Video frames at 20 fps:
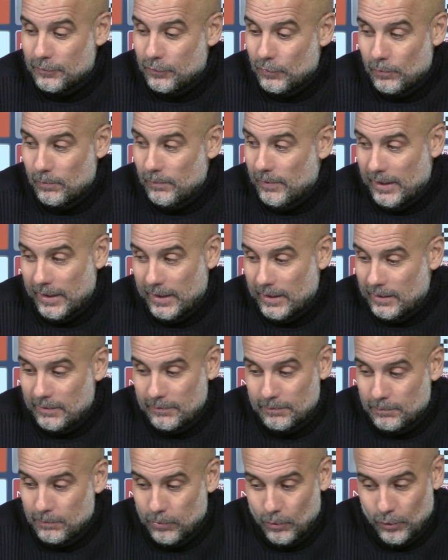for my
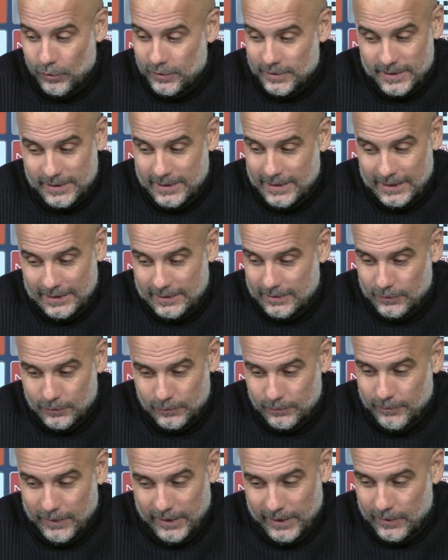boys, that or
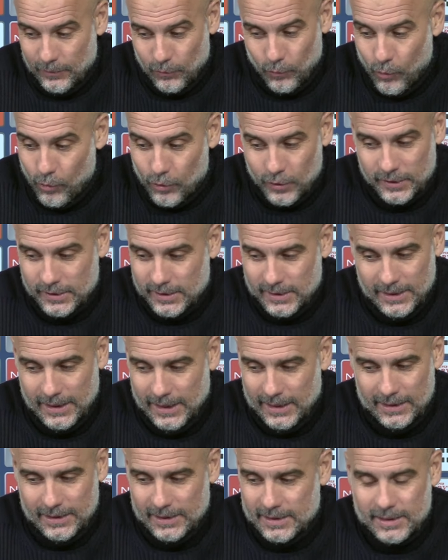my word,
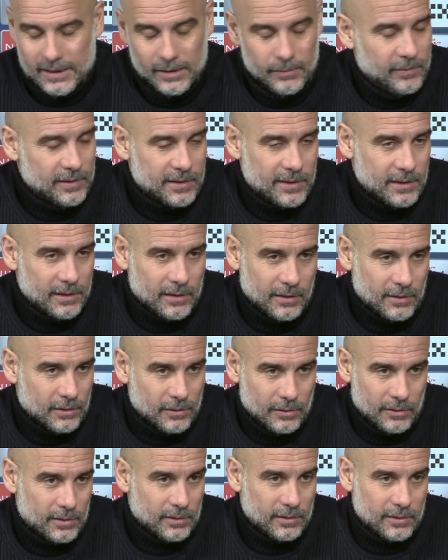that the team is not
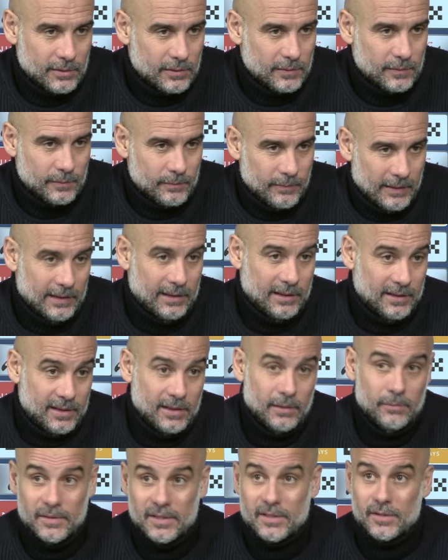good. But the
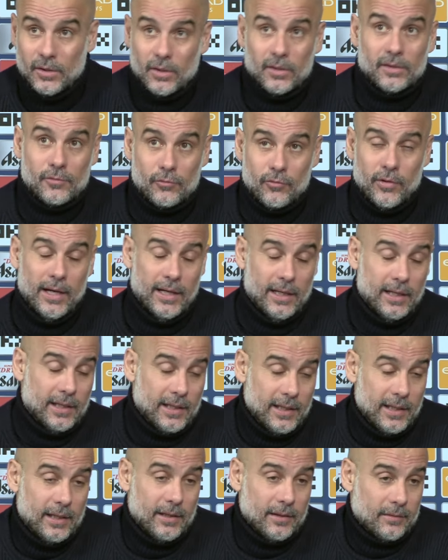team is not ready
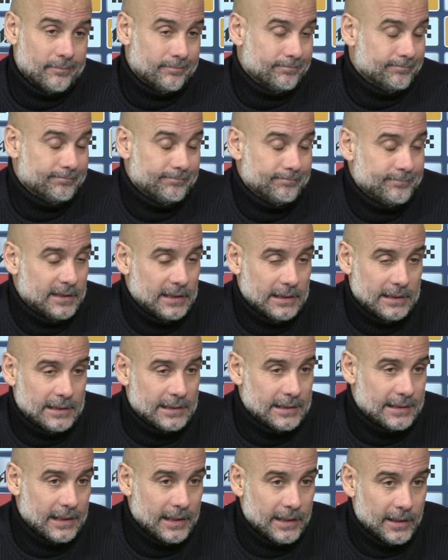here. It
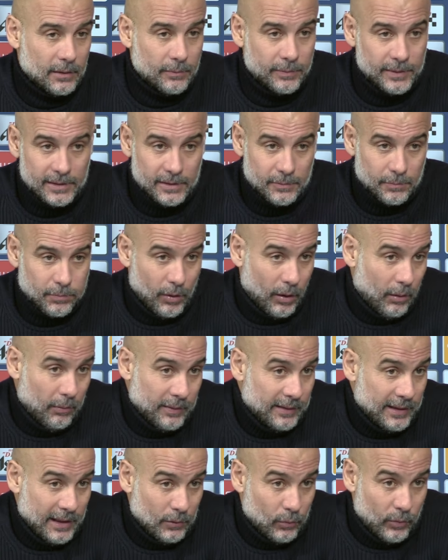is a little bit the
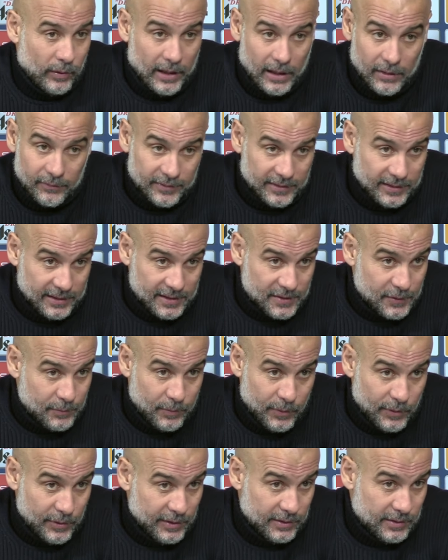problem that we have in this
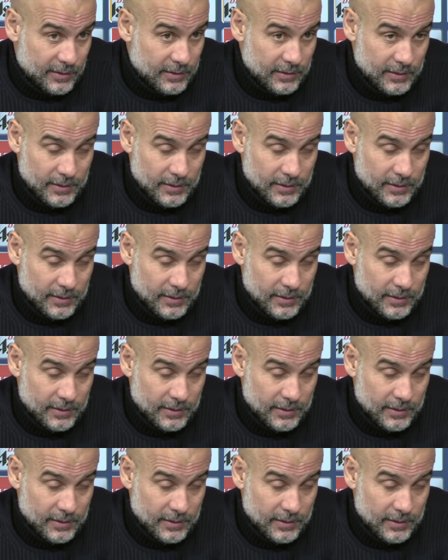period.